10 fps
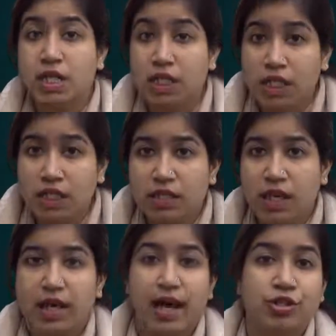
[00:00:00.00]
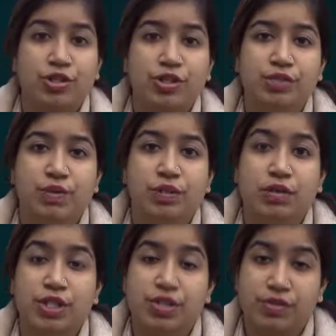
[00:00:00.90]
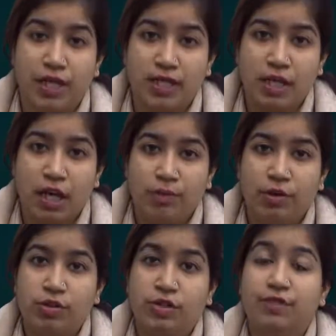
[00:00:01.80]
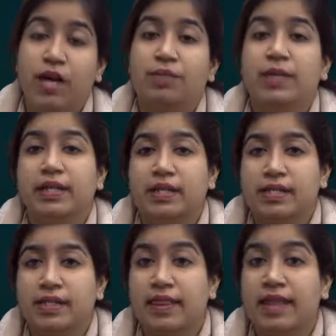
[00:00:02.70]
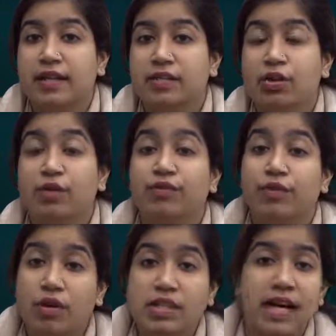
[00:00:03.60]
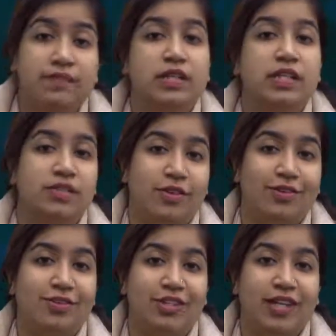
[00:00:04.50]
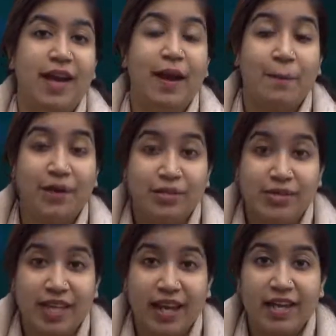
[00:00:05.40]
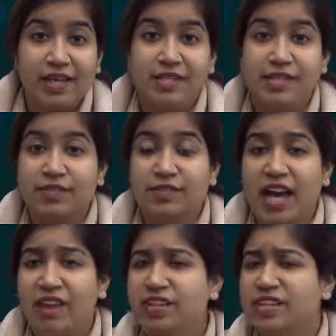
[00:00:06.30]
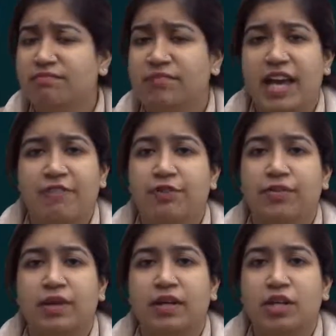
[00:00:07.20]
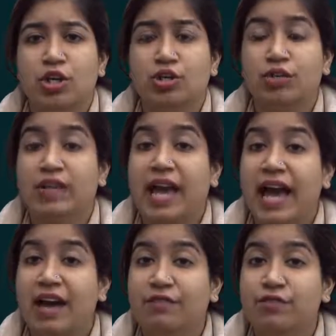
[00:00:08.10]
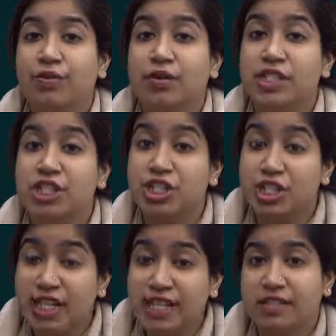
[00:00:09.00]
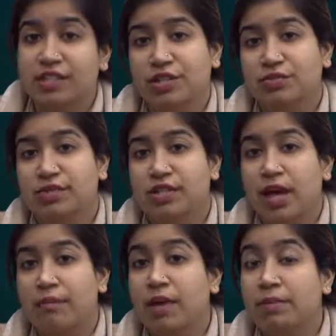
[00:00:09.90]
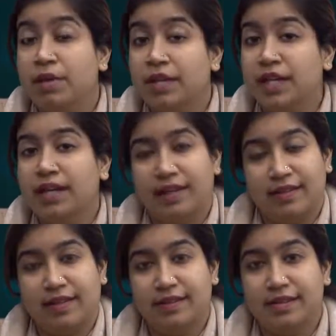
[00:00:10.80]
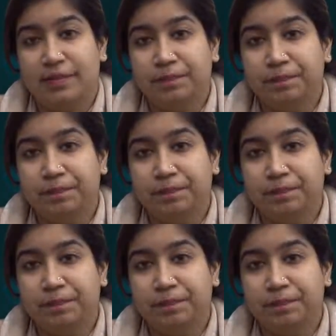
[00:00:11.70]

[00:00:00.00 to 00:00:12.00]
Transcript: Earlier, our actions were constrained because of our weakness, that is, of not having technology. But today, since we have it everywhere, so we have to constrain its use by bringing in ethics.